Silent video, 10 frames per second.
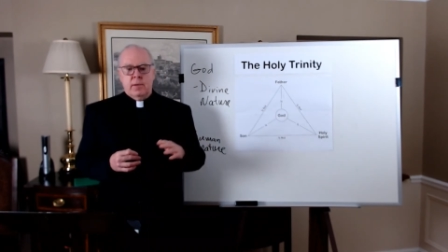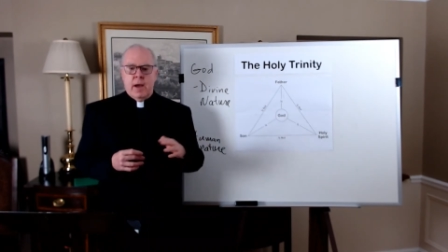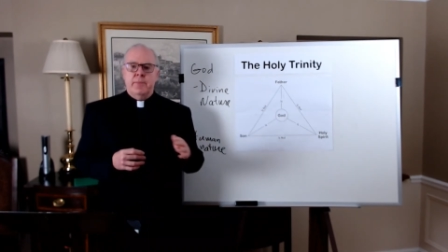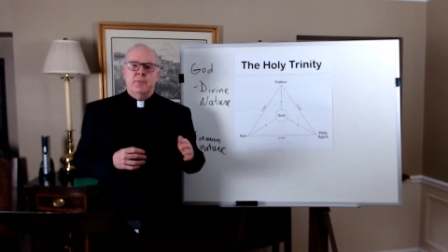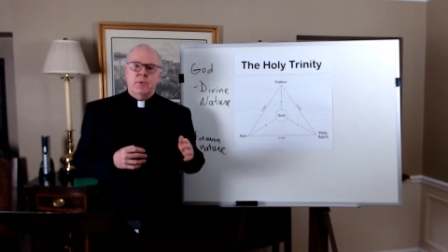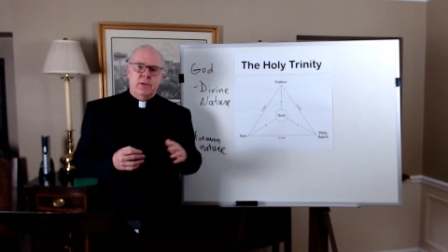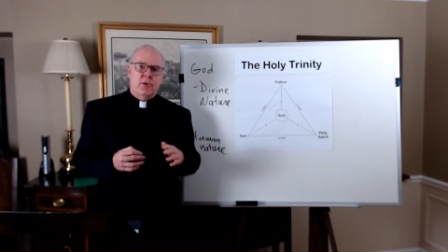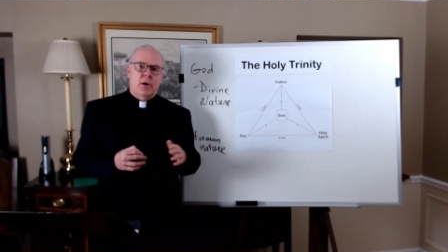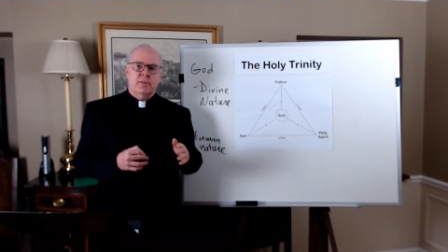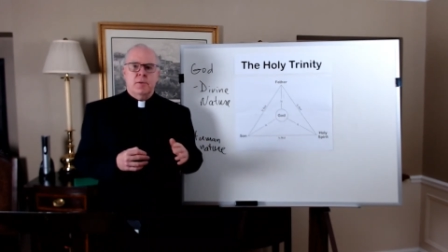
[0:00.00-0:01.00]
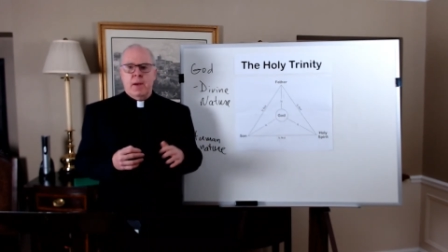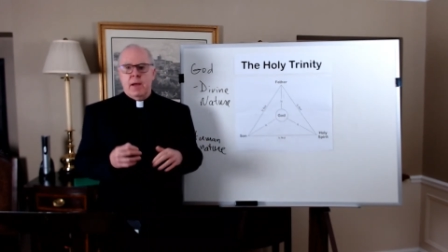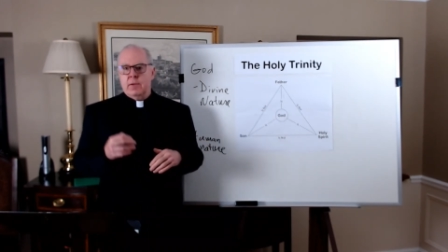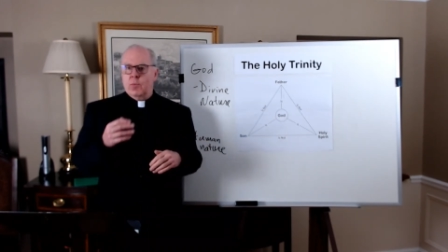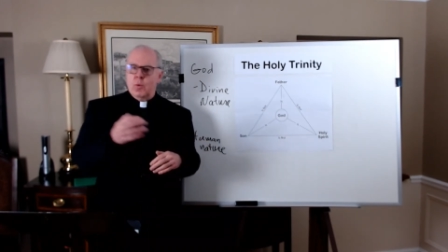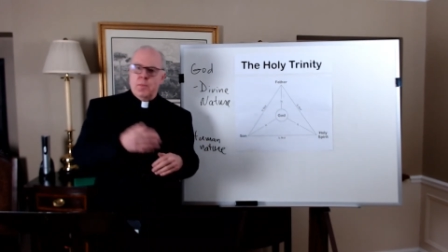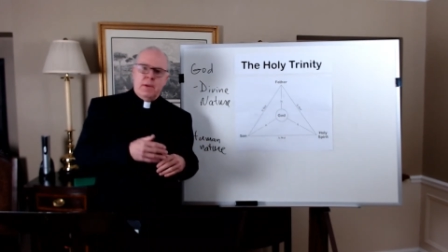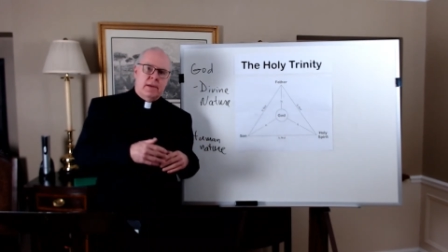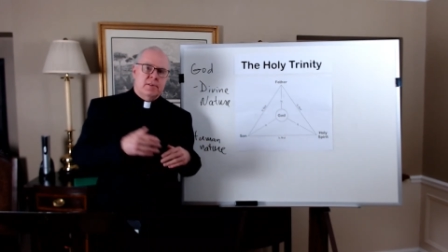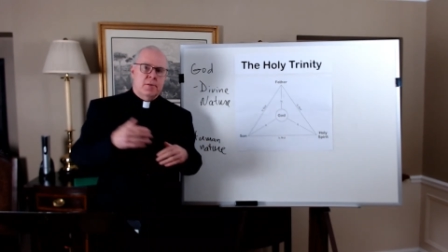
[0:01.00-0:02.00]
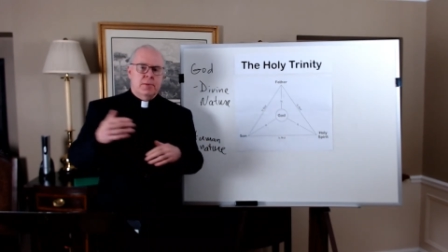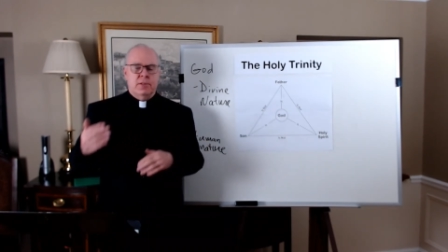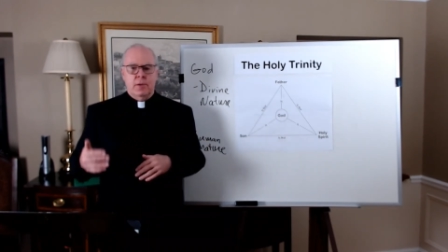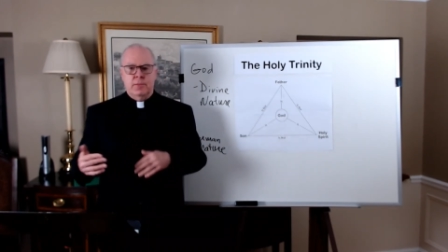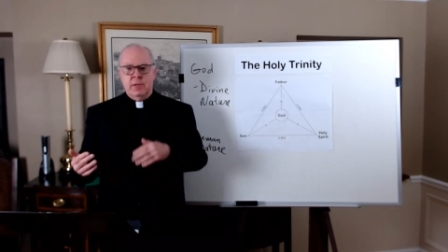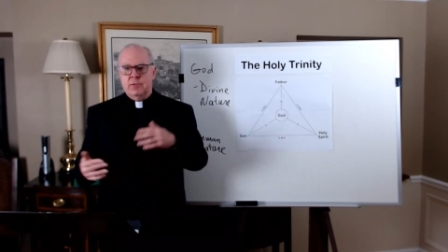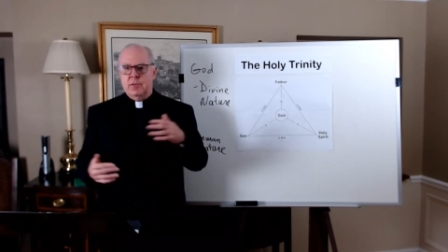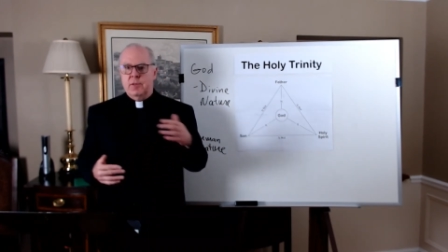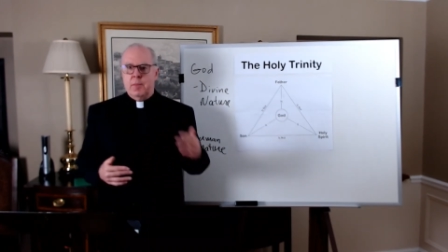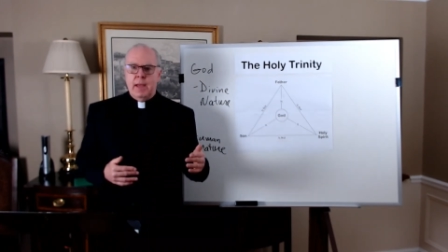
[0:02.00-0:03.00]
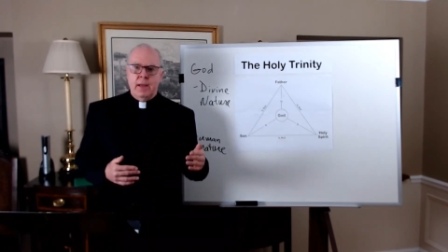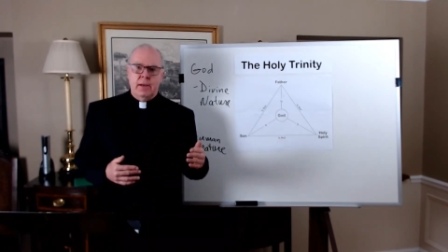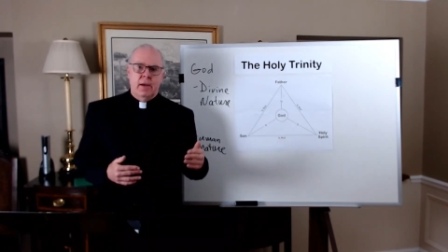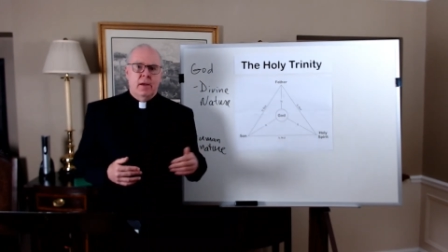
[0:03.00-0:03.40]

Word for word: times when he talks about the woman has to be subject to the man.